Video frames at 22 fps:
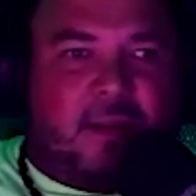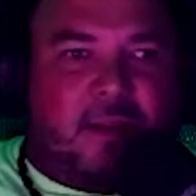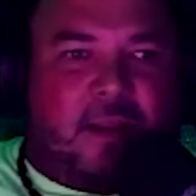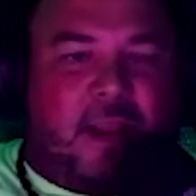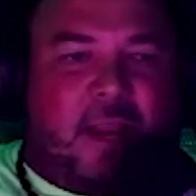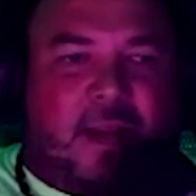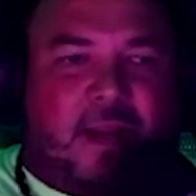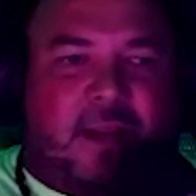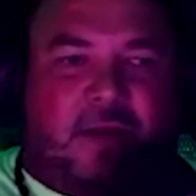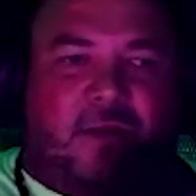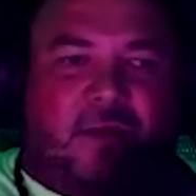
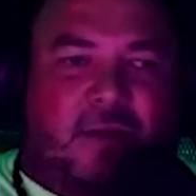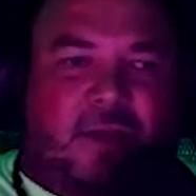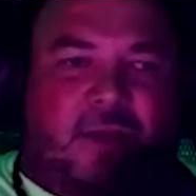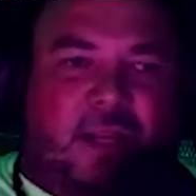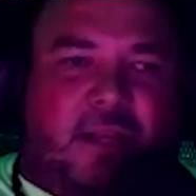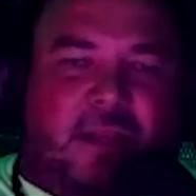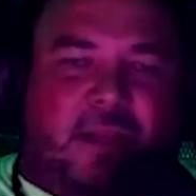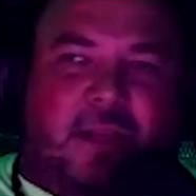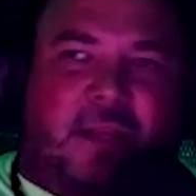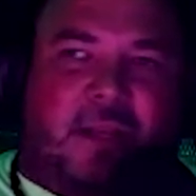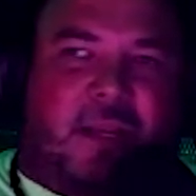And, you know,
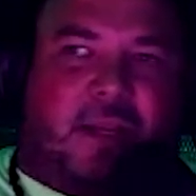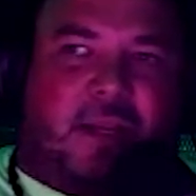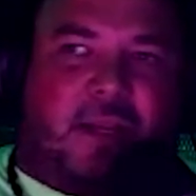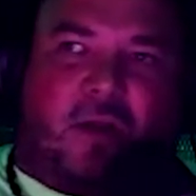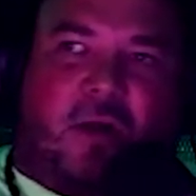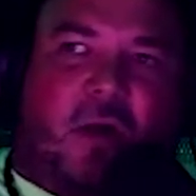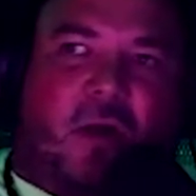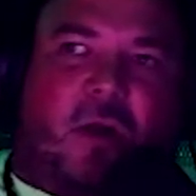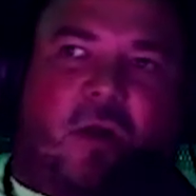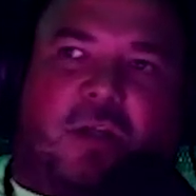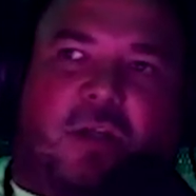
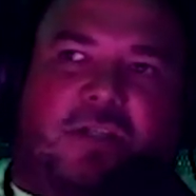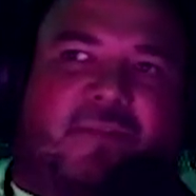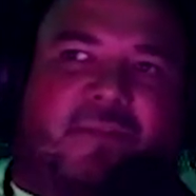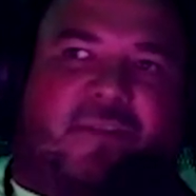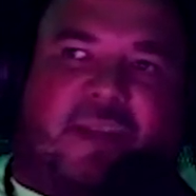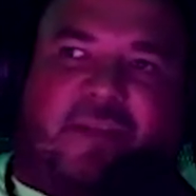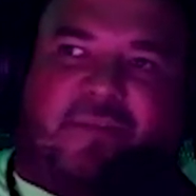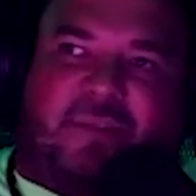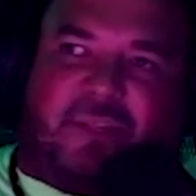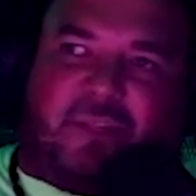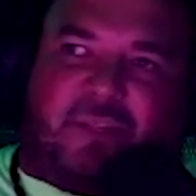all loss of
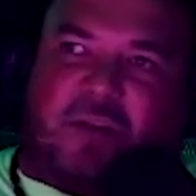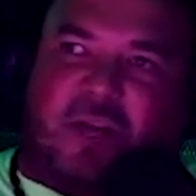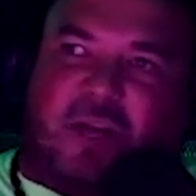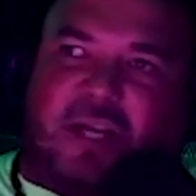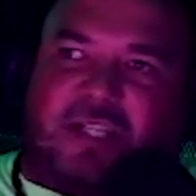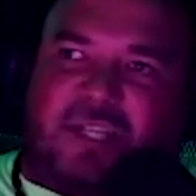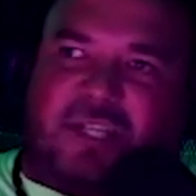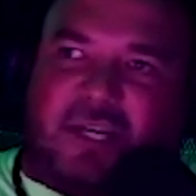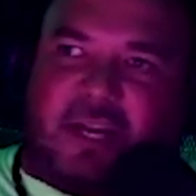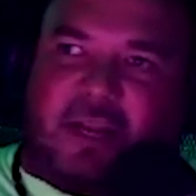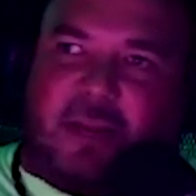life is
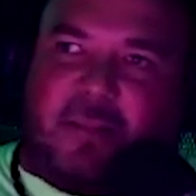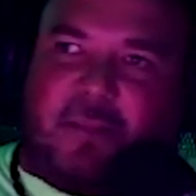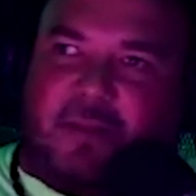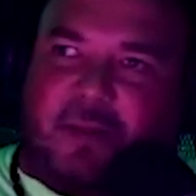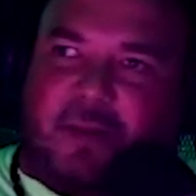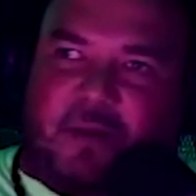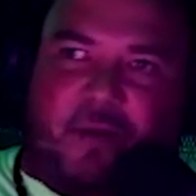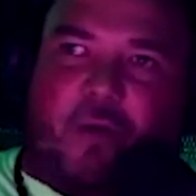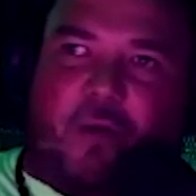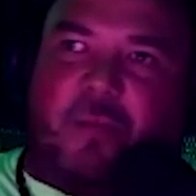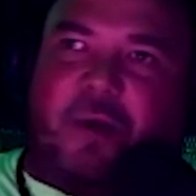tragic,
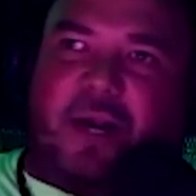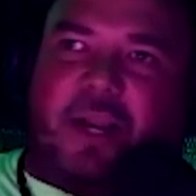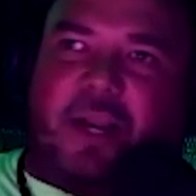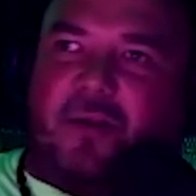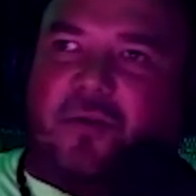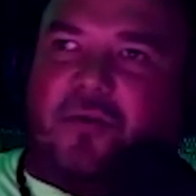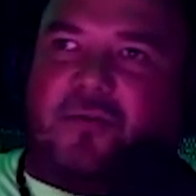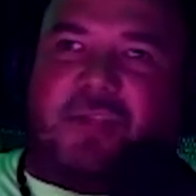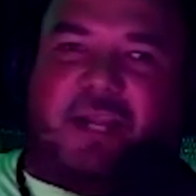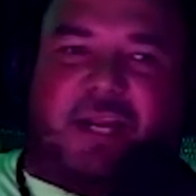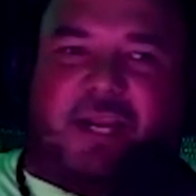but nobody
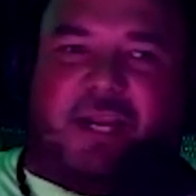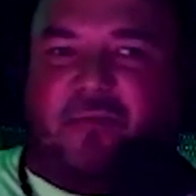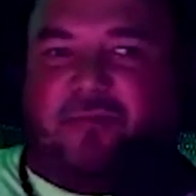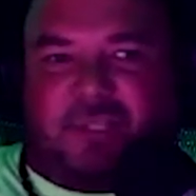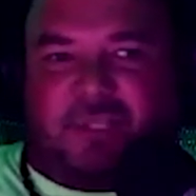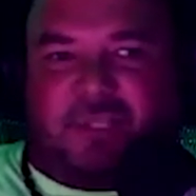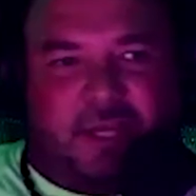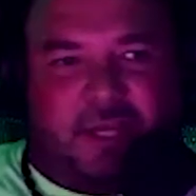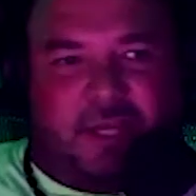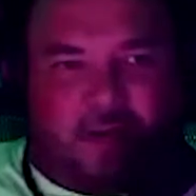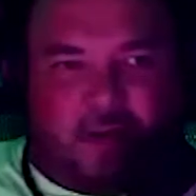knew that he
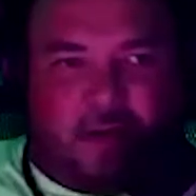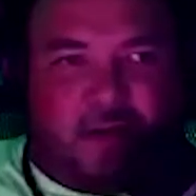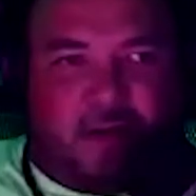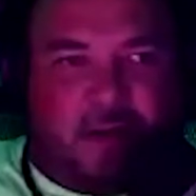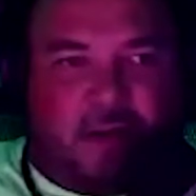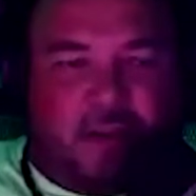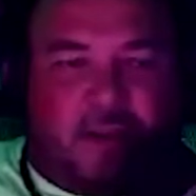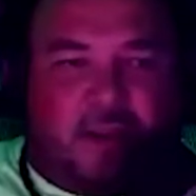was here.